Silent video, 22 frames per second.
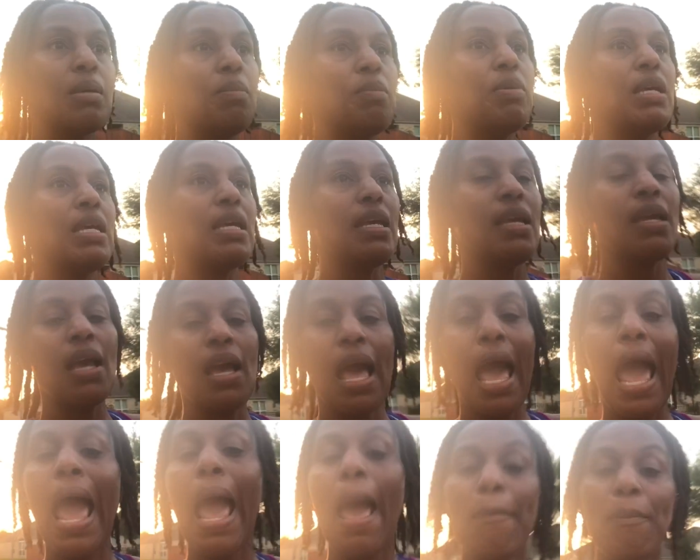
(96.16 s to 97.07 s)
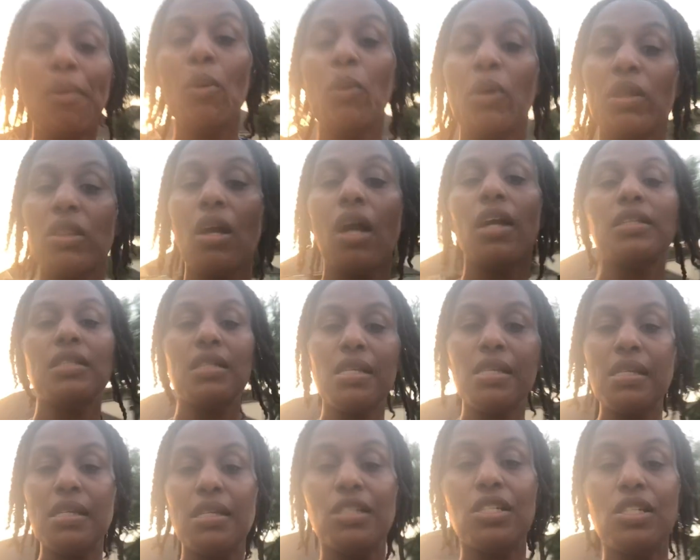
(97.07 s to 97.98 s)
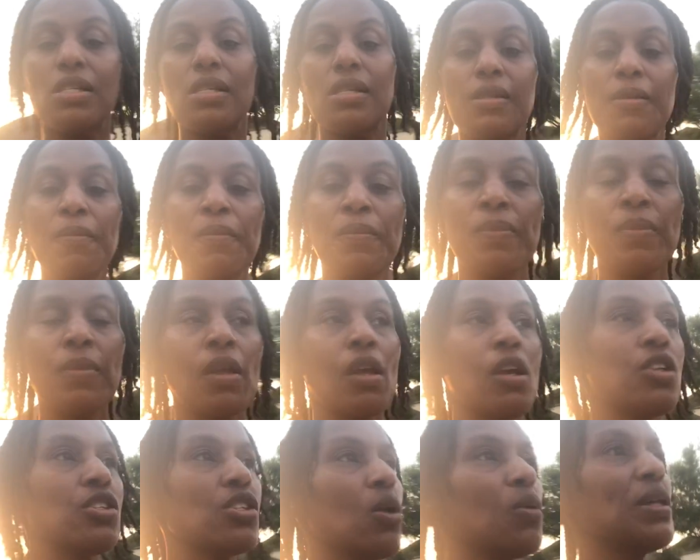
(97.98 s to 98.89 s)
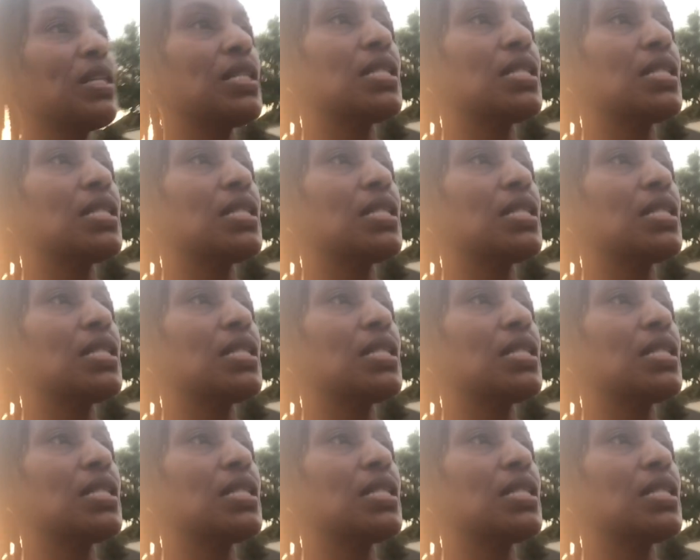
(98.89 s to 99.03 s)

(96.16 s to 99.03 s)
be happy with our decisions. So